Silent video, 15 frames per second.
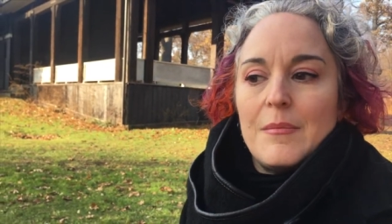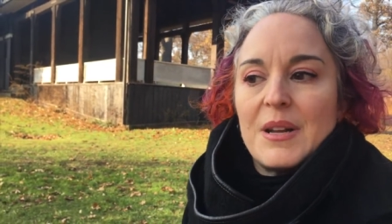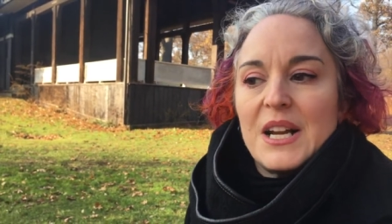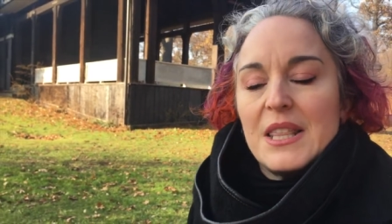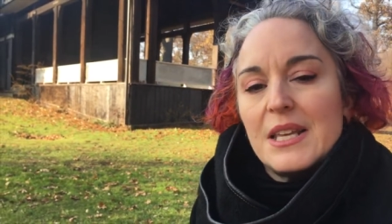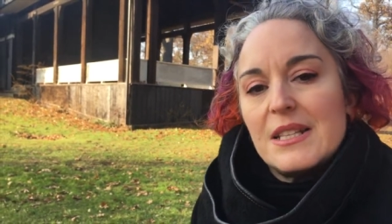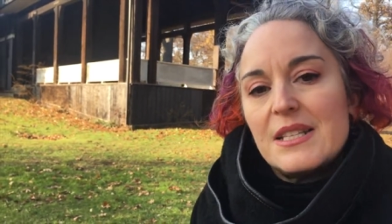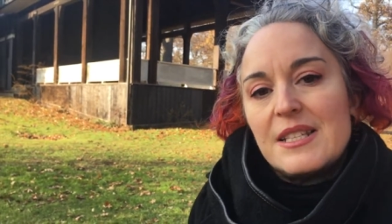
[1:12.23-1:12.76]

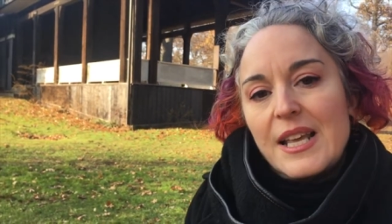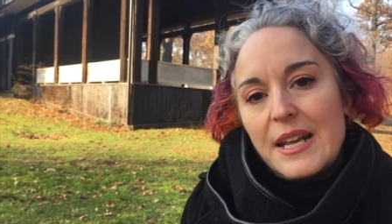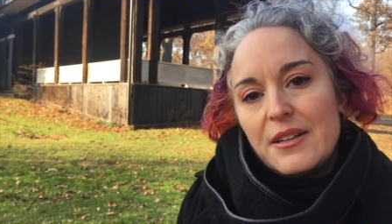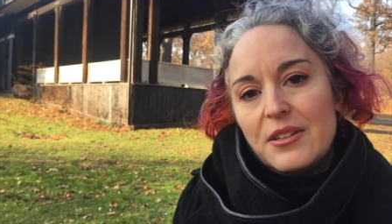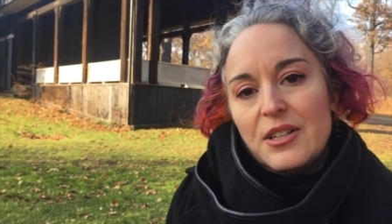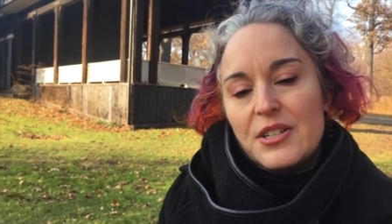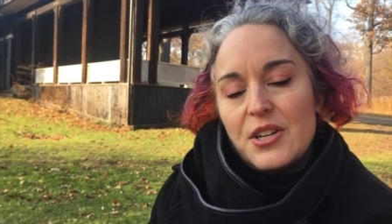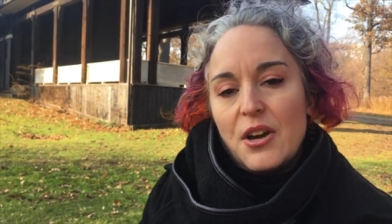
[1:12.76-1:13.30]
But I then
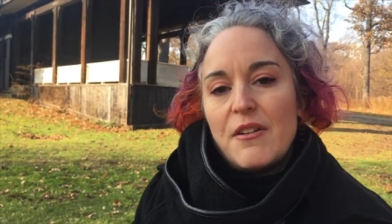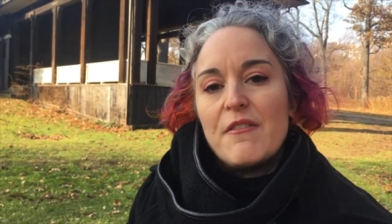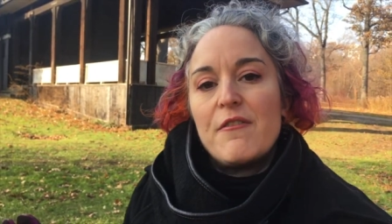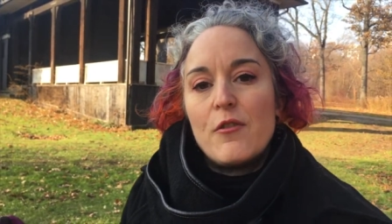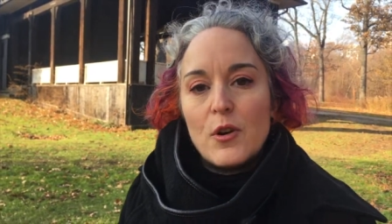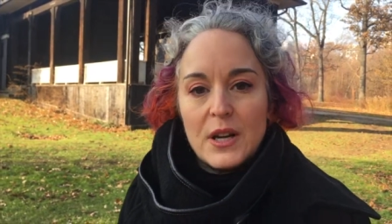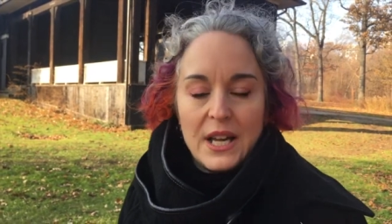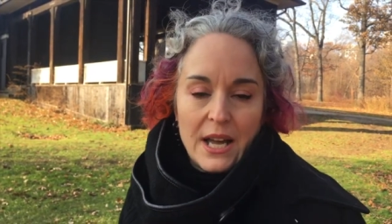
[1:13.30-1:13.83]
settled on
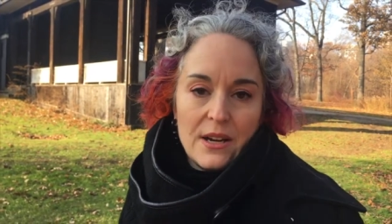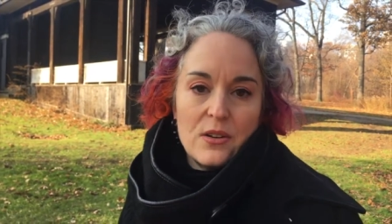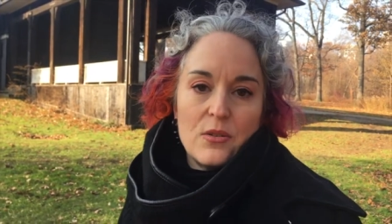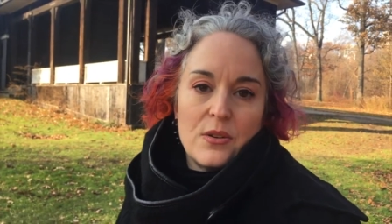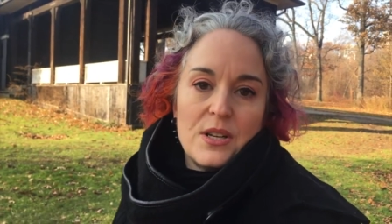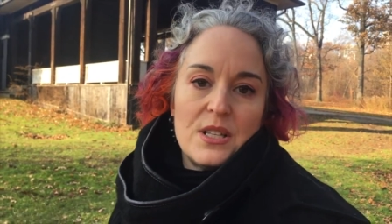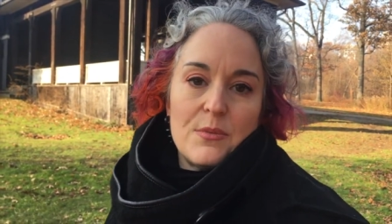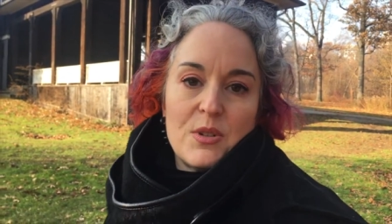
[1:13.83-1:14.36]
four
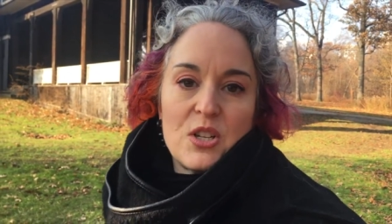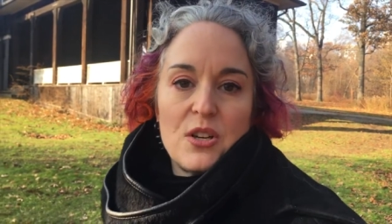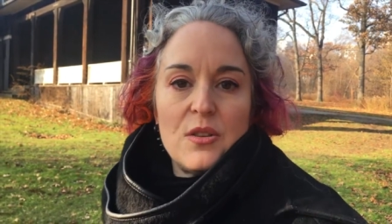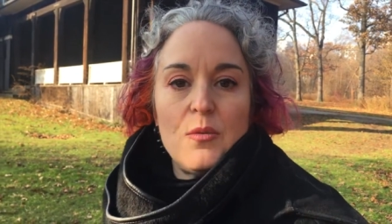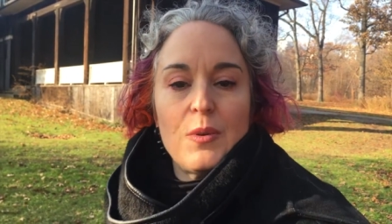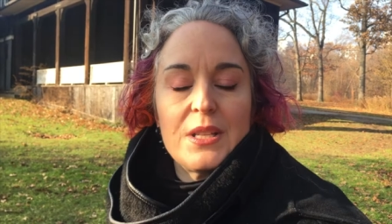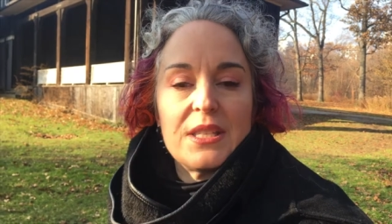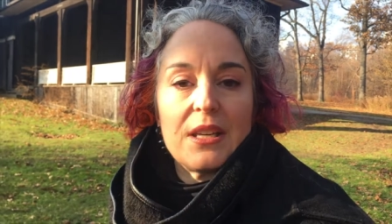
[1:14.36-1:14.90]
categories, which are
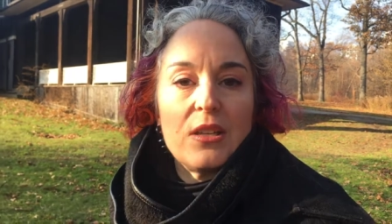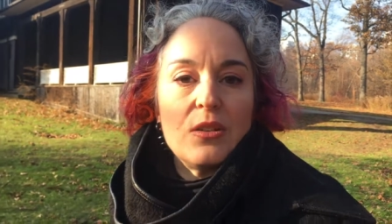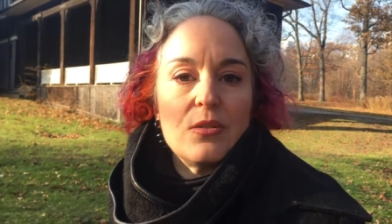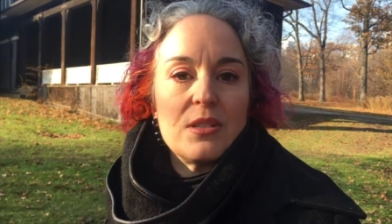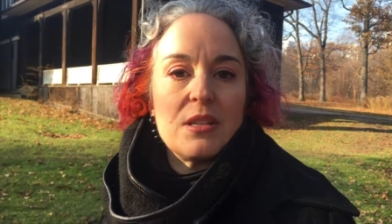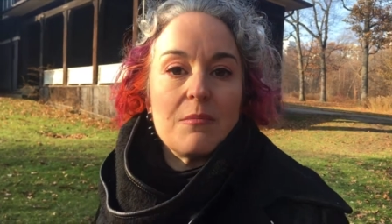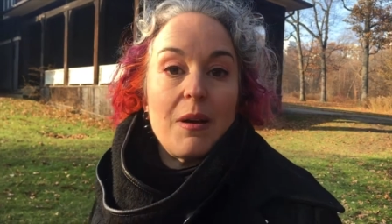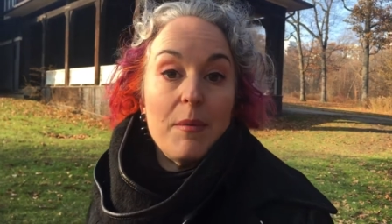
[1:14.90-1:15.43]
the ones I
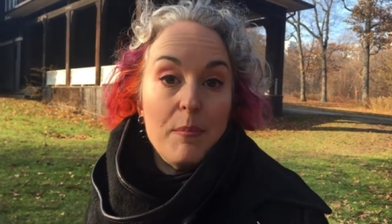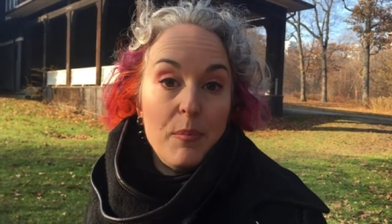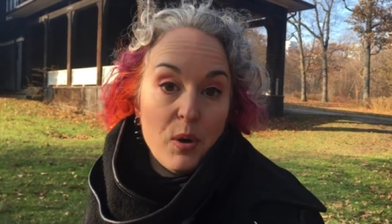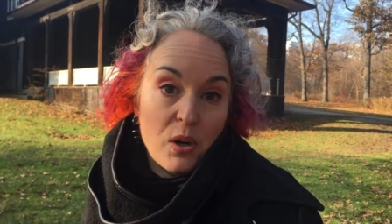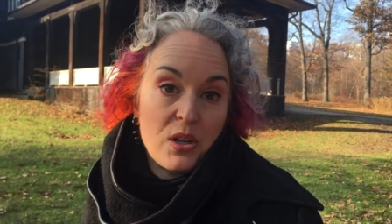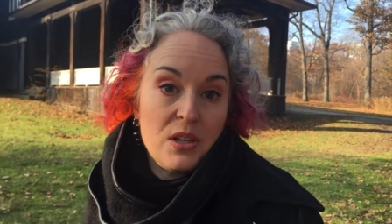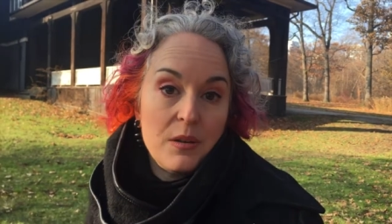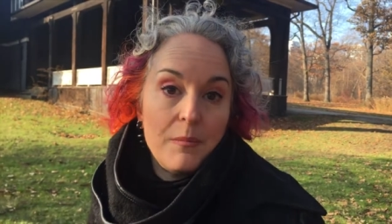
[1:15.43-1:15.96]
used in my
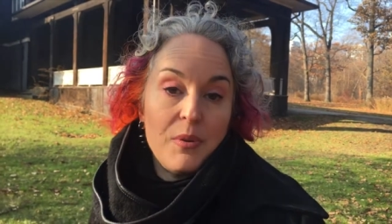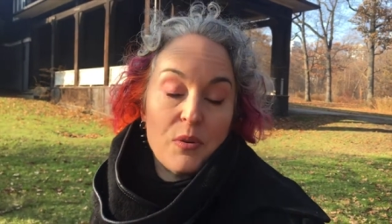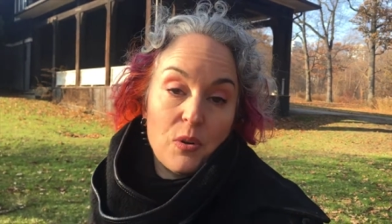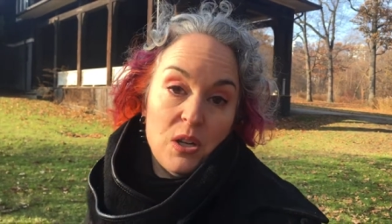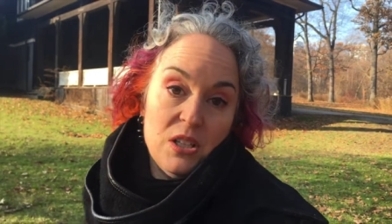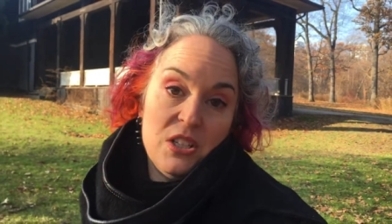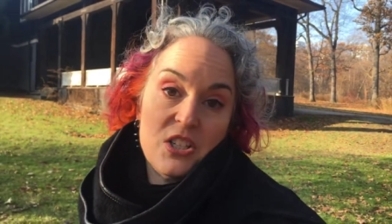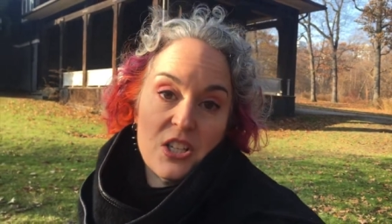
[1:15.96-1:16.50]
book,
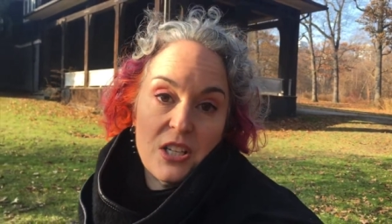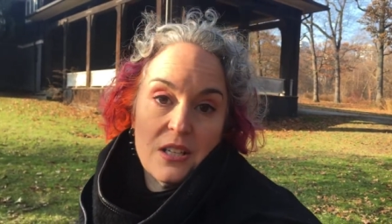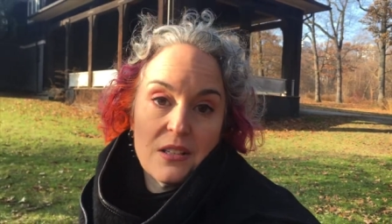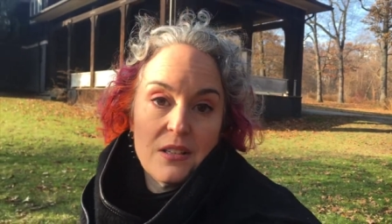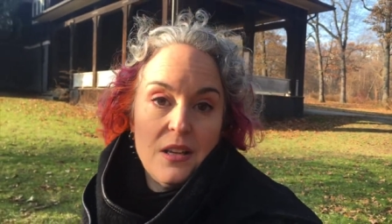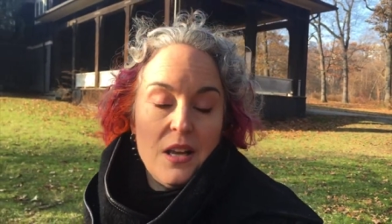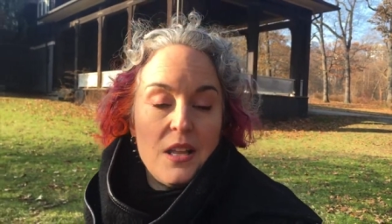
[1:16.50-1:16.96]
Beerology.